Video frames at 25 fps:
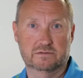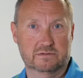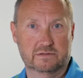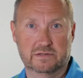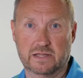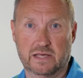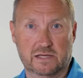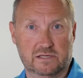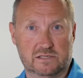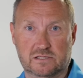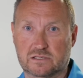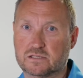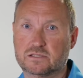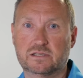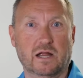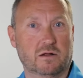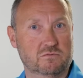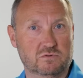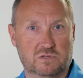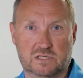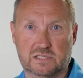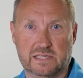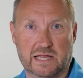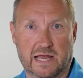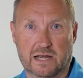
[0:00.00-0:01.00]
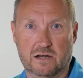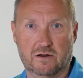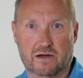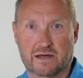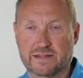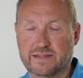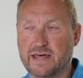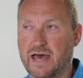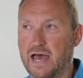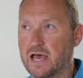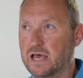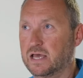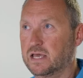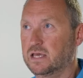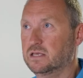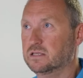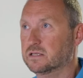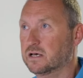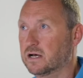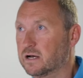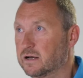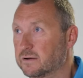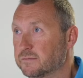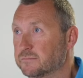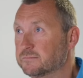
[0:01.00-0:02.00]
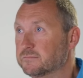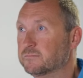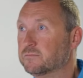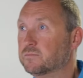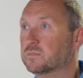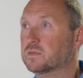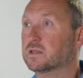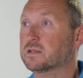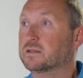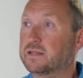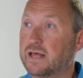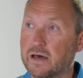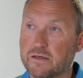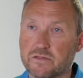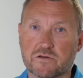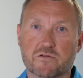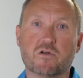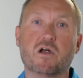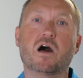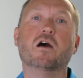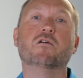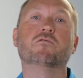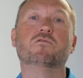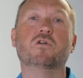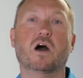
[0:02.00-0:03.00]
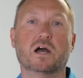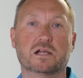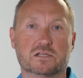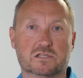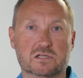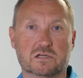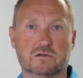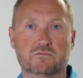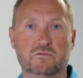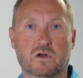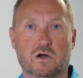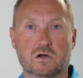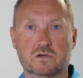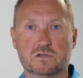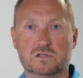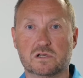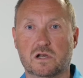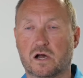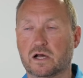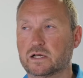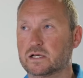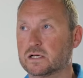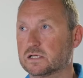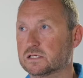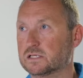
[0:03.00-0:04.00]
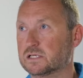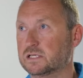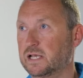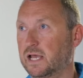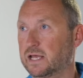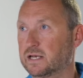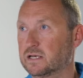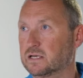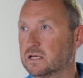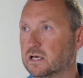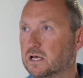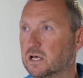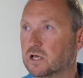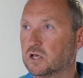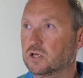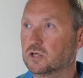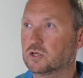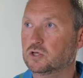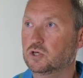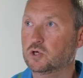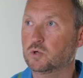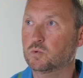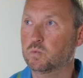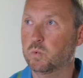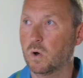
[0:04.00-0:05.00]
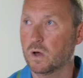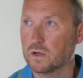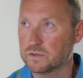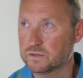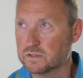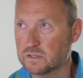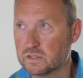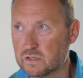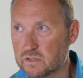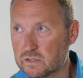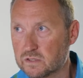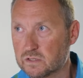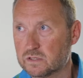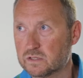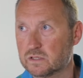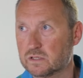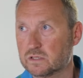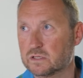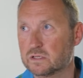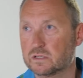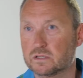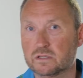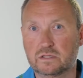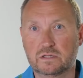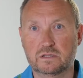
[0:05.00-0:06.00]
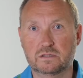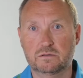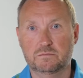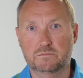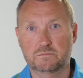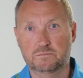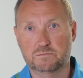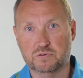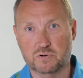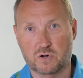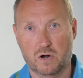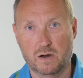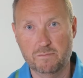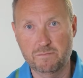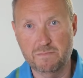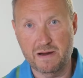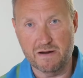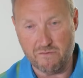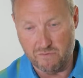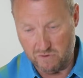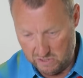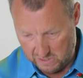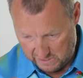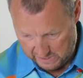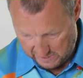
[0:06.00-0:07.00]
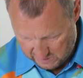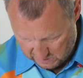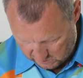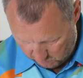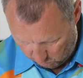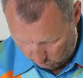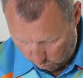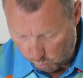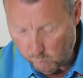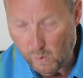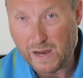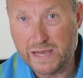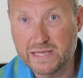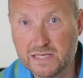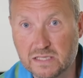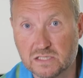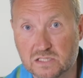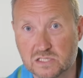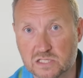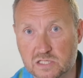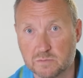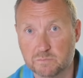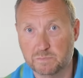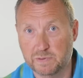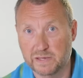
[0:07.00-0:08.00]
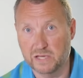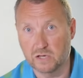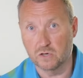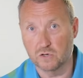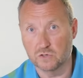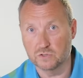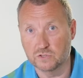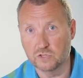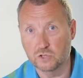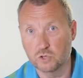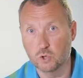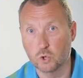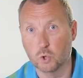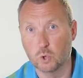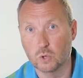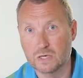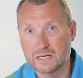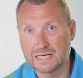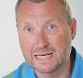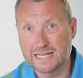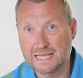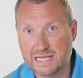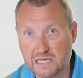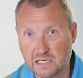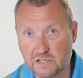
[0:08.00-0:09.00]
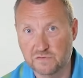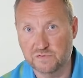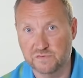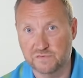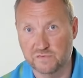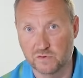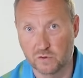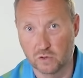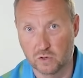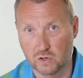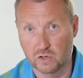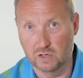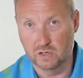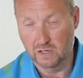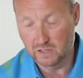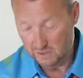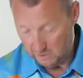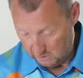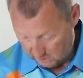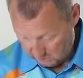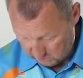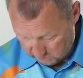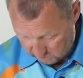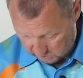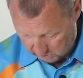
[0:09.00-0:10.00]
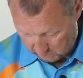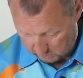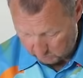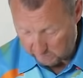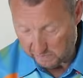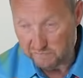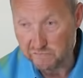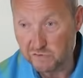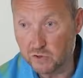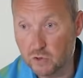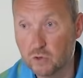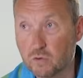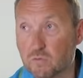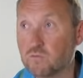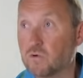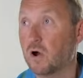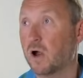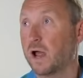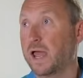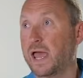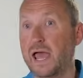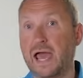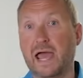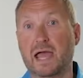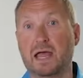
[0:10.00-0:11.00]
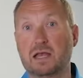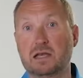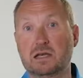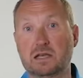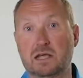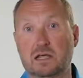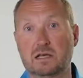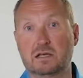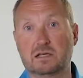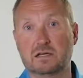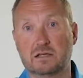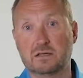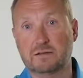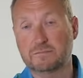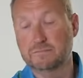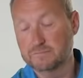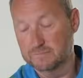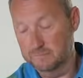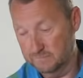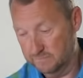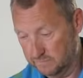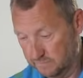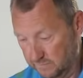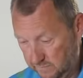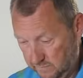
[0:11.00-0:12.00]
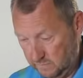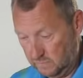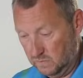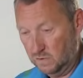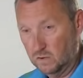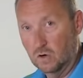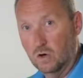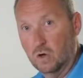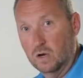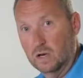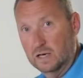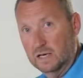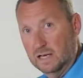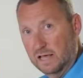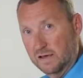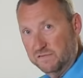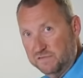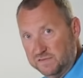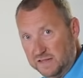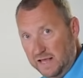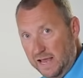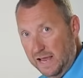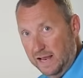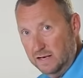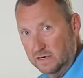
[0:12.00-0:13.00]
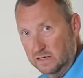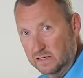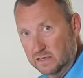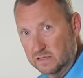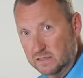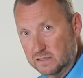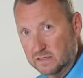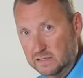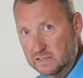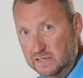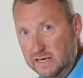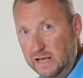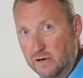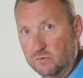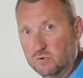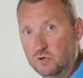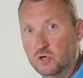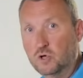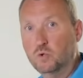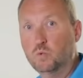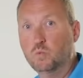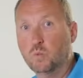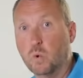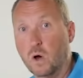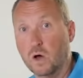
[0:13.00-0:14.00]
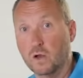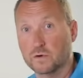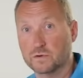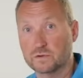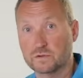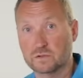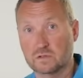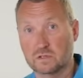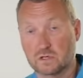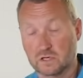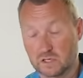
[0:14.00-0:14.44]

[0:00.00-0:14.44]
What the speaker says: this. Don't stand like that either. Now, there are rights and wrongs, like I said. You want primarily the weight to be on your lead foot. So whether you're right-handed or left-handed. Now, you want